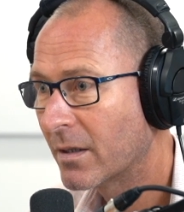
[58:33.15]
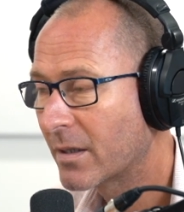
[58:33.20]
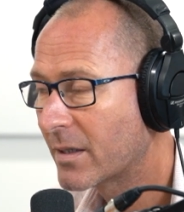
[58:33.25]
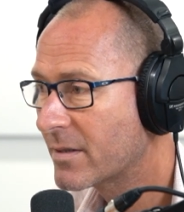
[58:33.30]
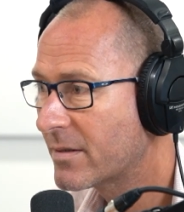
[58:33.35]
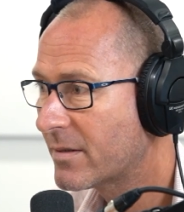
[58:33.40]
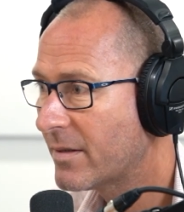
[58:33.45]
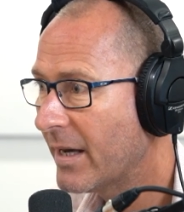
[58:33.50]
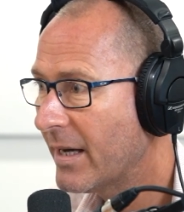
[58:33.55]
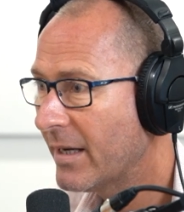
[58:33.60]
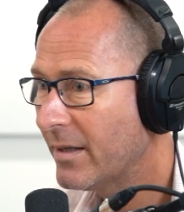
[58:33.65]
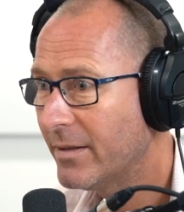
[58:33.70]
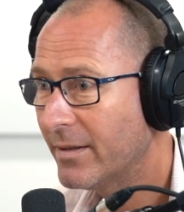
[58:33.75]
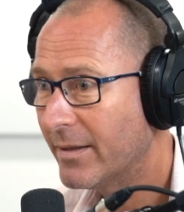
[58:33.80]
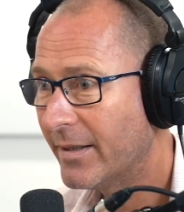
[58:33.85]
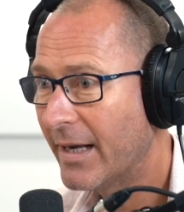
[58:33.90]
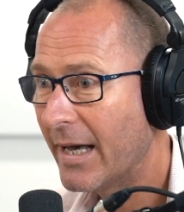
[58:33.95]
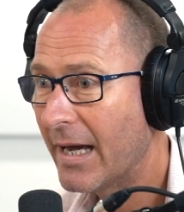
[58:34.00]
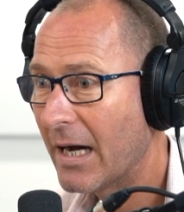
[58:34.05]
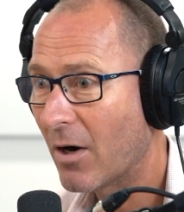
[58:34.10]
Because they're
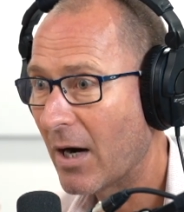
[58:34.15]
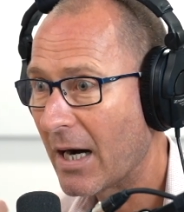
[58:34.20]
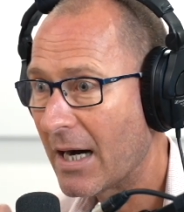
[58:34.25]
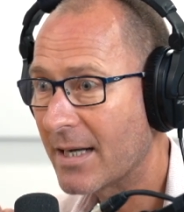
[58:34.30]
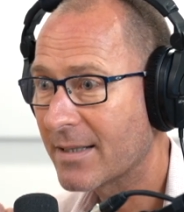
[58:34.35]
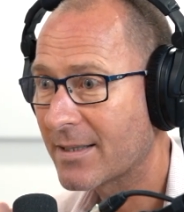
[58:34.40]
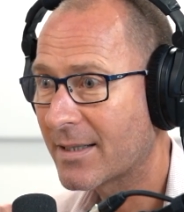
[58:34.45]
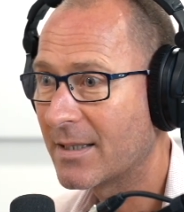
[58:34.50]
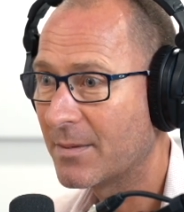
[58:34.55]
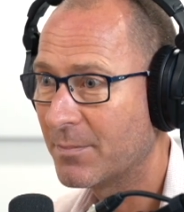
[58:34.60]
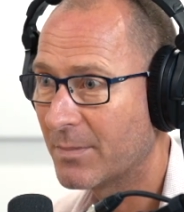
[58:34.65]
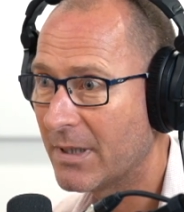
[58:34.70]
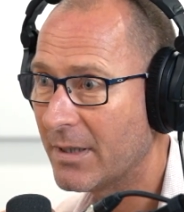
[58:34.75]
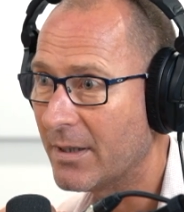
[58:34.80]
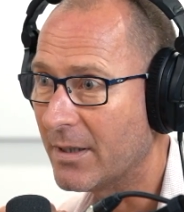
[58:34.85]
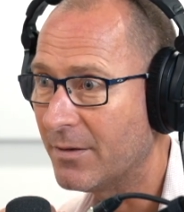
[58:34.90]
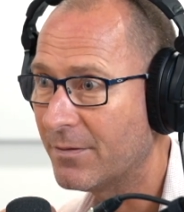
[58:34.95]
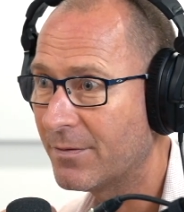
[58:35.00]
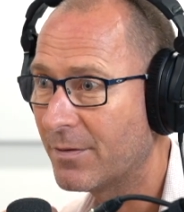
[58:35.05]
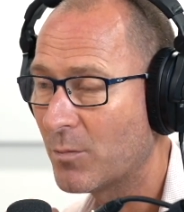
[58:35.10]
now asking
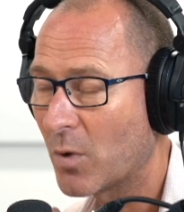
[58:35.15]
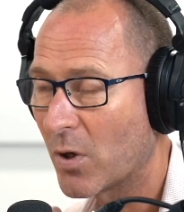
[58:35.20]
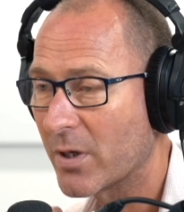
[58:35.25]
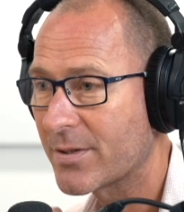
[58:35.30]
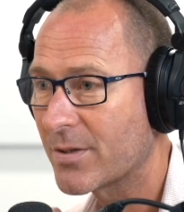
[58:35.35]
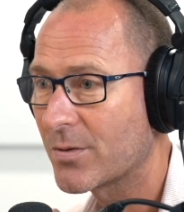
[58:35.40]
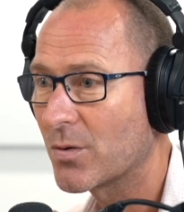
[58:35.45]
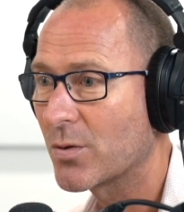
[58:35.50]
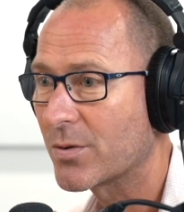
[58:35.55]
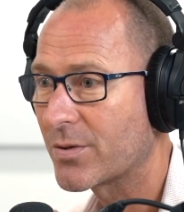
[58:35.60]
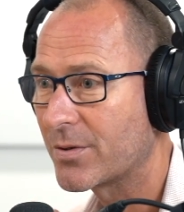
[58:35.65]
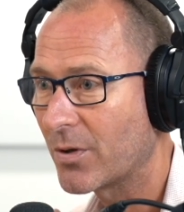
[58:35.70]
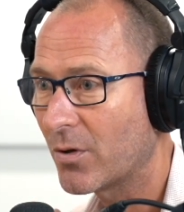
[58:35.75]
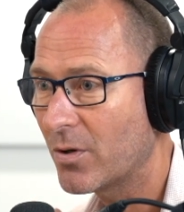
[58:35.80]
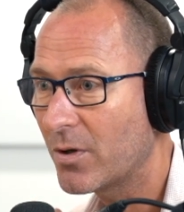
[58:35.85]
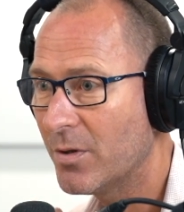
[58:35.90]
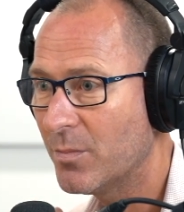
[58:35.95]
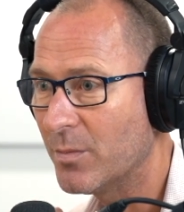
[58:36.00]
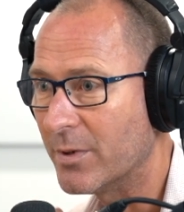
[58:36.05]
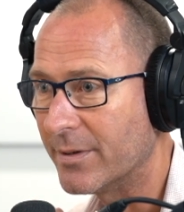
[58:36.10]
me for my source
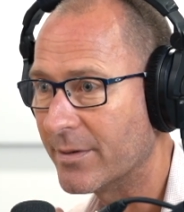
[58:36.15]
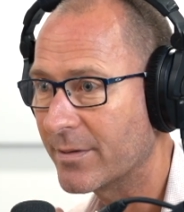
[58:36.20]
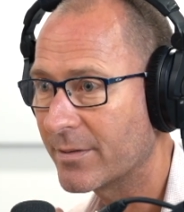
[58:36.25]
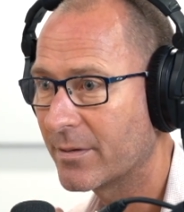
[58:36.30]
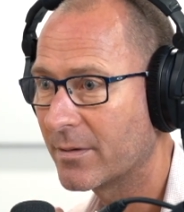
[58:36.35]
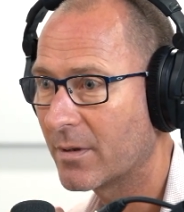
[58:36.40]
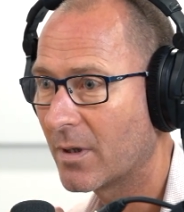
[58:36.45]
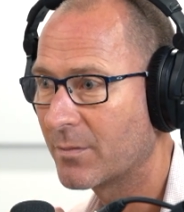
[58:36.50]
documents.